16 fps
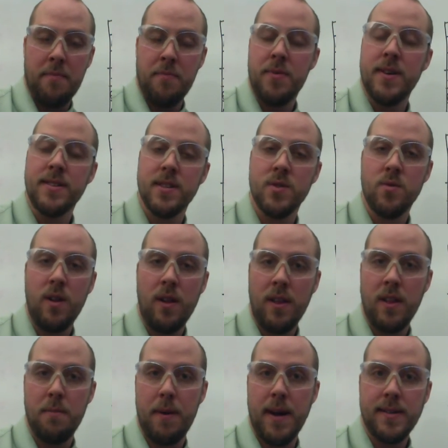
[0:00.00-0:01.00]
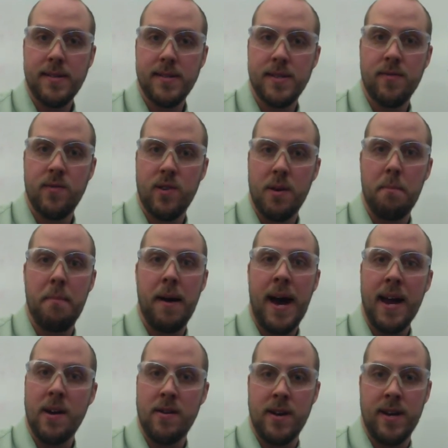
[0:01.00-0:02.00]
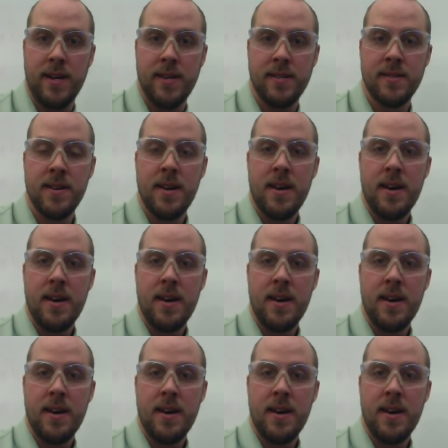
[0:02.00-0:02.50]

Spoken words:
This is really the basis of what a battery is.